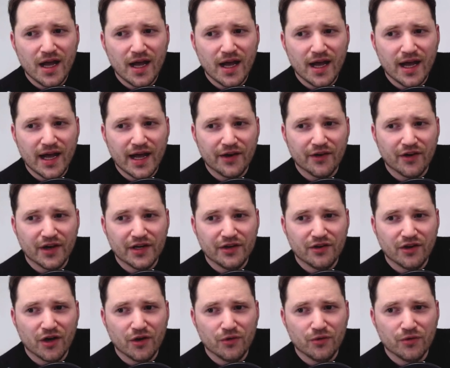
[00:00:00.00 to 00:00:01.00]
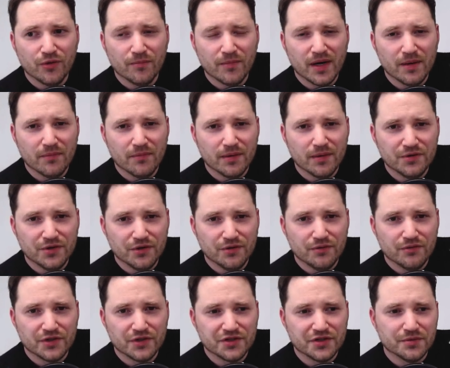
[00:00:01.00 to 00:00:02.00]
And I know that my mum knew
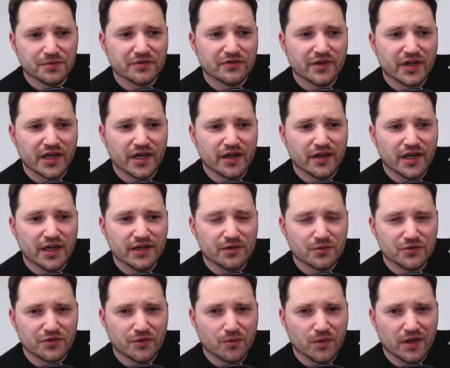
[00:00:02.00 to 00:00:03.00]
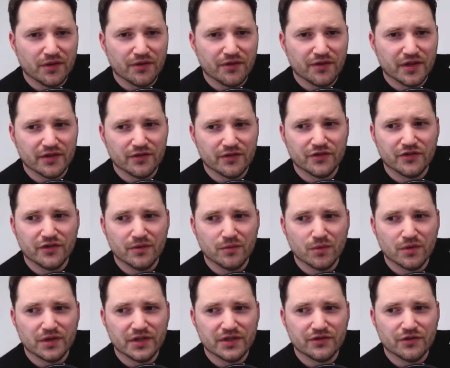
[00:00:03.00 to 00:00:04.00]
that she was there, and it was the one thing that she
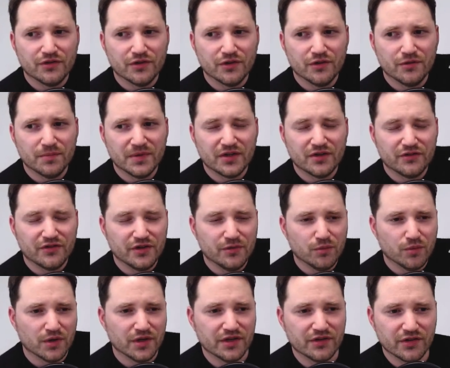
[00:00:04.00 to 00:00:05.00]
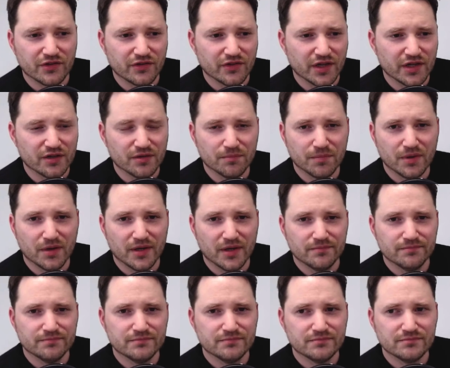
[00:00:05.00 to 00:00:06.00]
wanted to do, because she wanted to say goodbye,
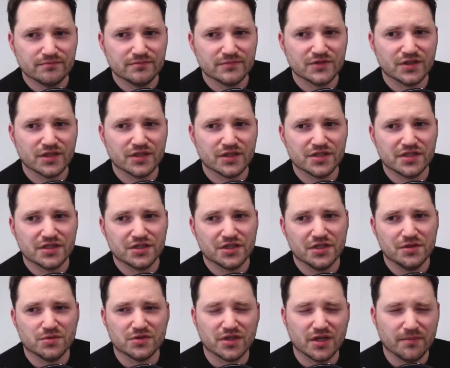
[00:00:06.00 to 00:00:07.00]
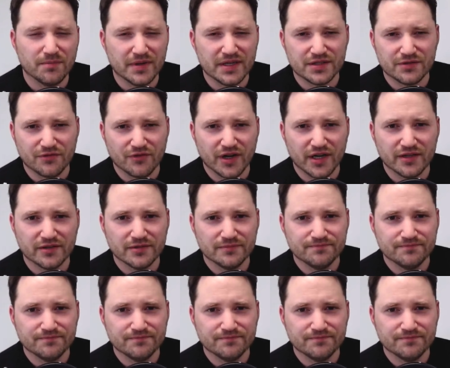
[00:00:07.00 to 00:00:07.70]
because she was her best friend.